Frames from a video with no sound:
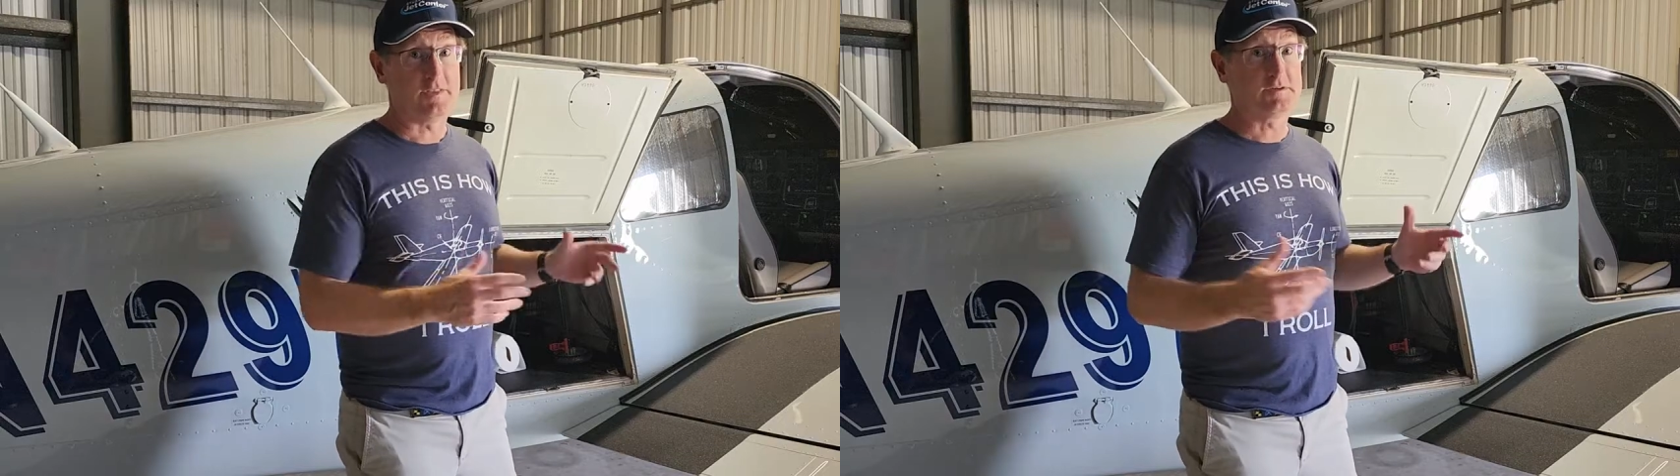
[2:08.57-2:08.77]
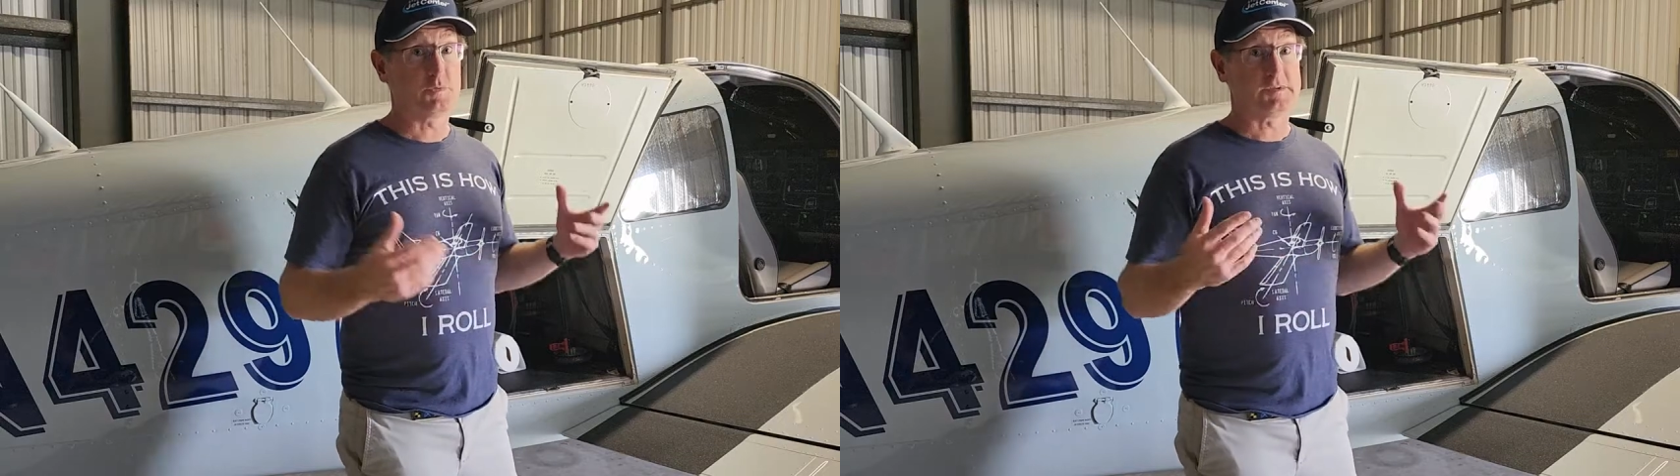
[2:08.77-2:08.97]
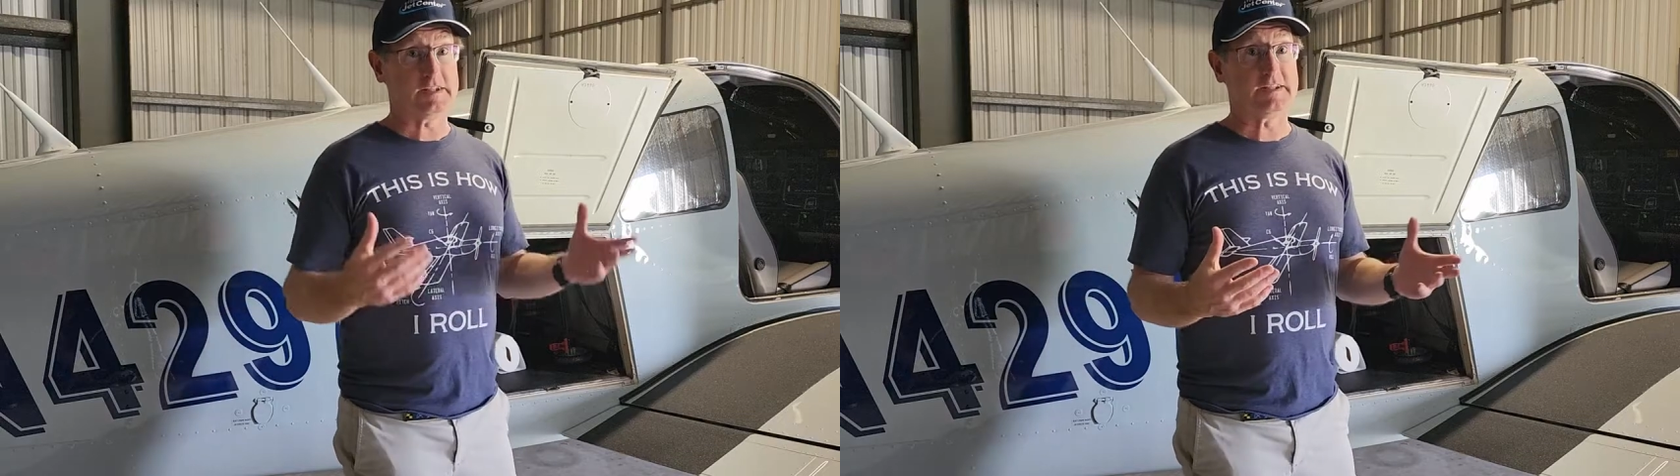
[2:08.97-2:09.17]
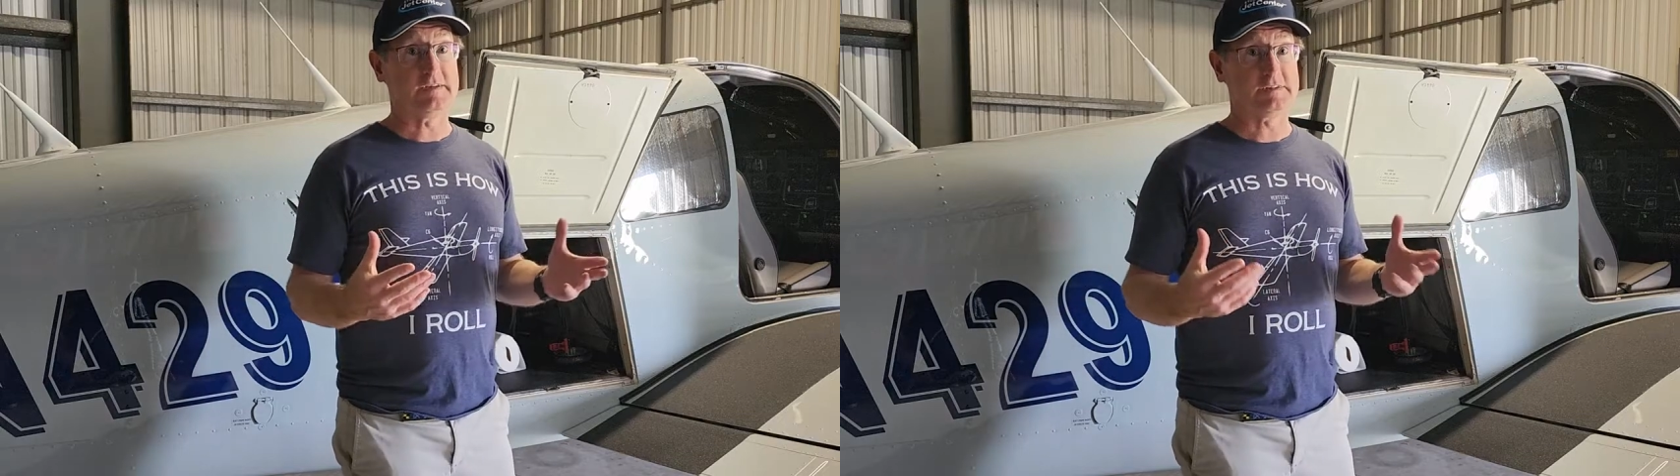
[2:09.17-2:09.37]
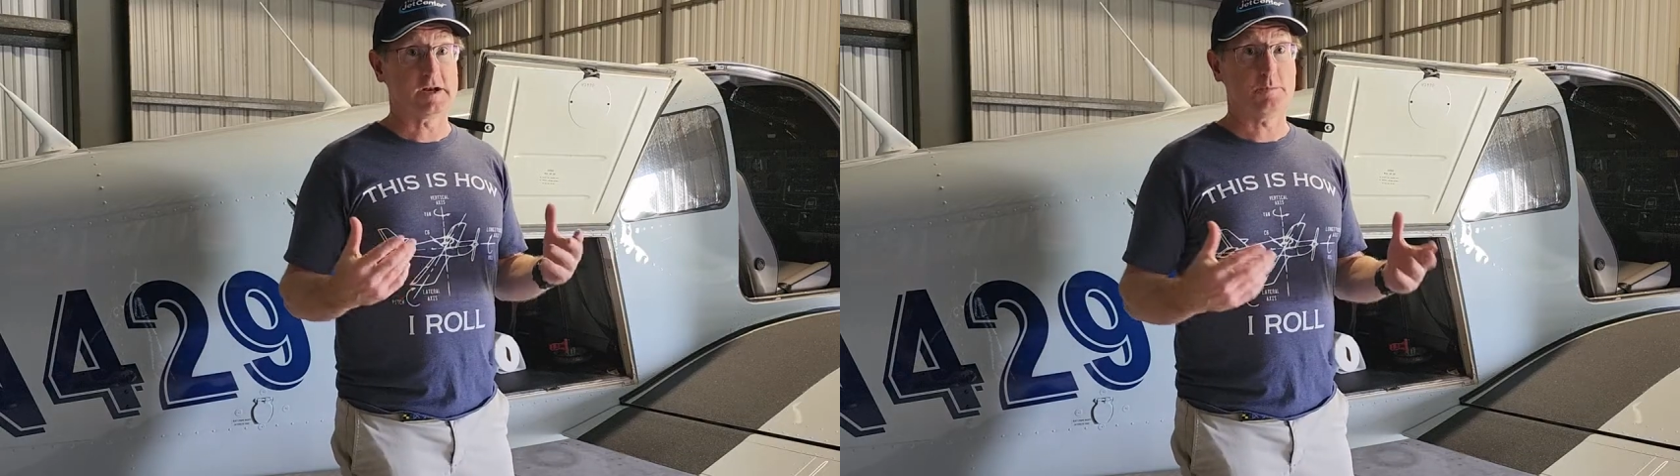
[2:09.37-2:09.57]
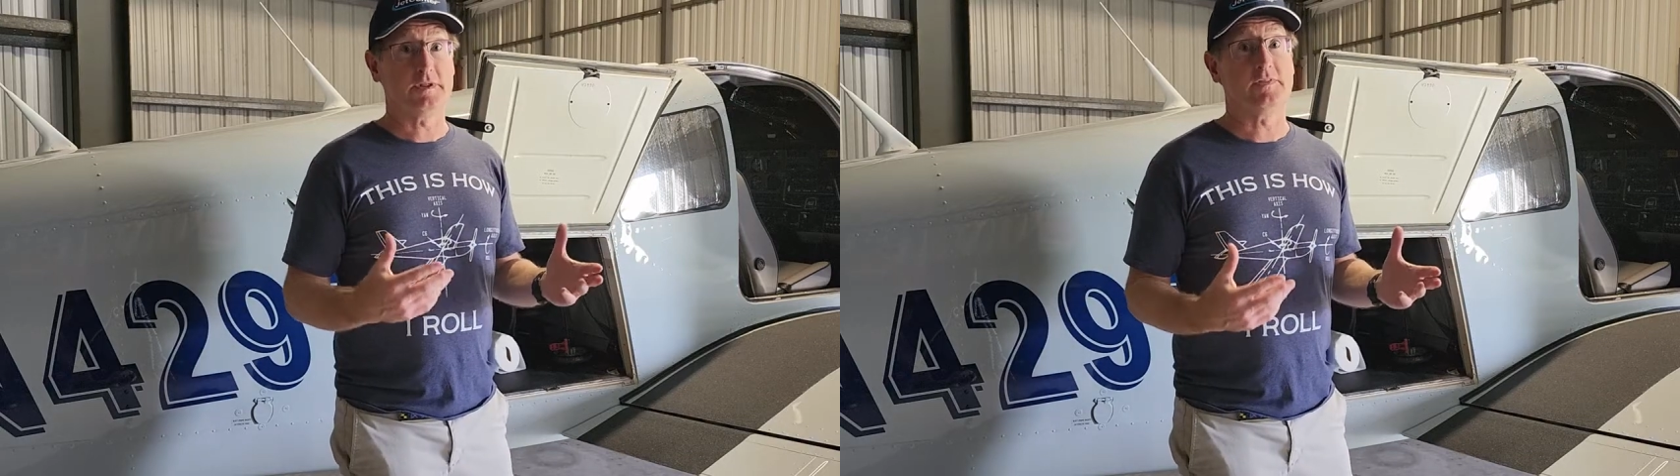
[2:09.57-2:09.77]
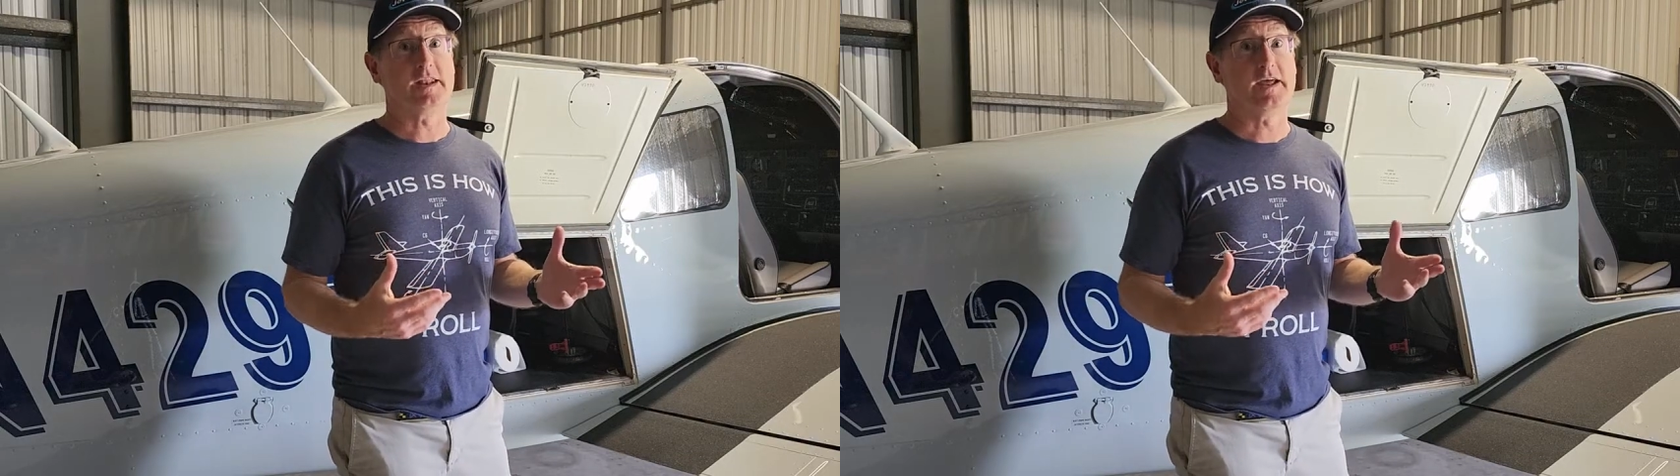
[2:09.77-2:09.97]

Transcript: This was at least an airplane that